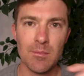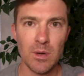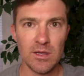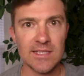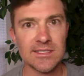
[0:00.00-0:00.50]

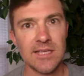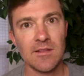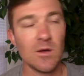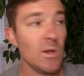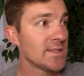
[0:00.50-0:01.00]
But let's say
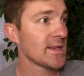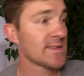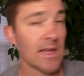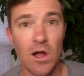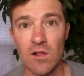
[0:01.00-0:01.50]
the holistic
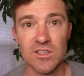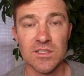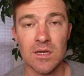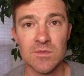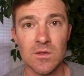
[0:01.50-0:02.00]

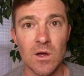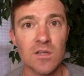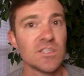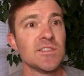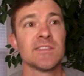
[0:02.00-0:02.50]
psychologist comes
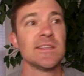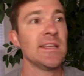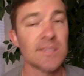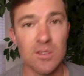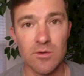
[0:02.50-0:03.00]
along, she does an
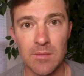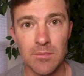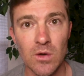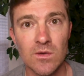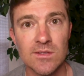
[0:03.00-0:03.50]
Instagram
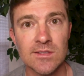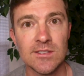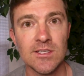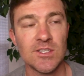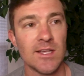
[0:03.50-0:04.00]
post and
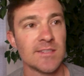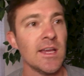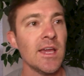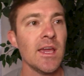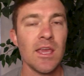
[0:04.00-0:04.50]
she says,
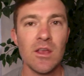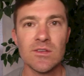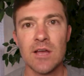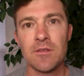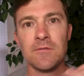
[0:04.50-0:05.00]

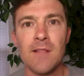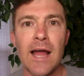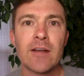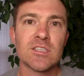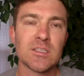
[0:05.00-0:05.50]
here's how the
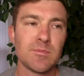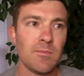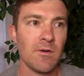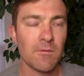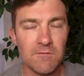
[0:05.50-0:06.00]
flight or
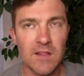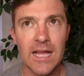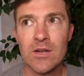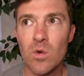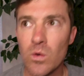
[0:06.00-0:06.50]

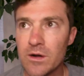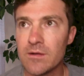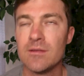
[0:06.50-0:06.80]
flight or